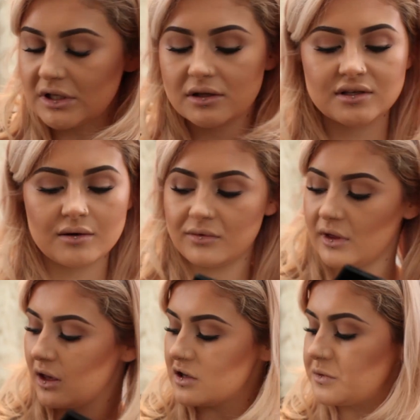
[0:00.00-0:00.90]
then the same
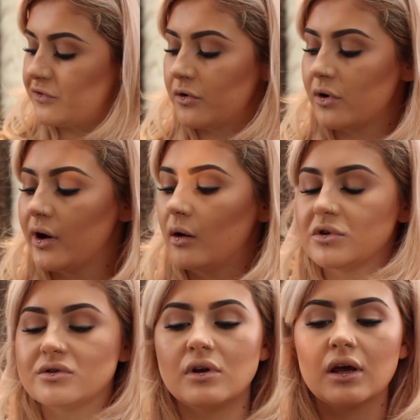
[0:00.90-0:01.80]
thing as before, I'm
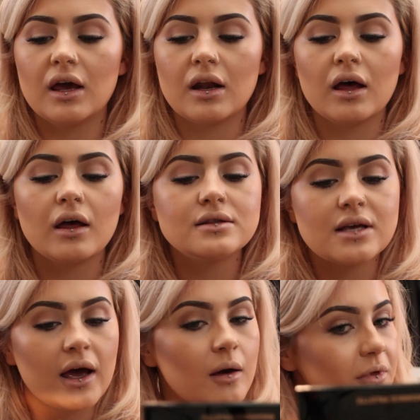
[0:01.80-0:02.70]
just going to kind of
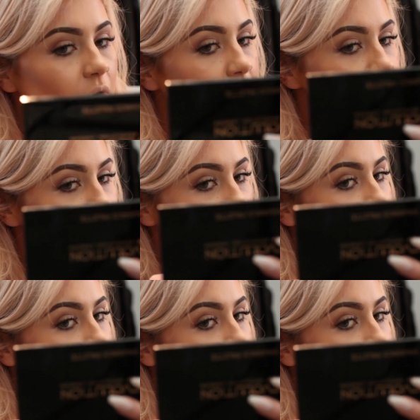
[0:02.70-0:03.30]
tap the contour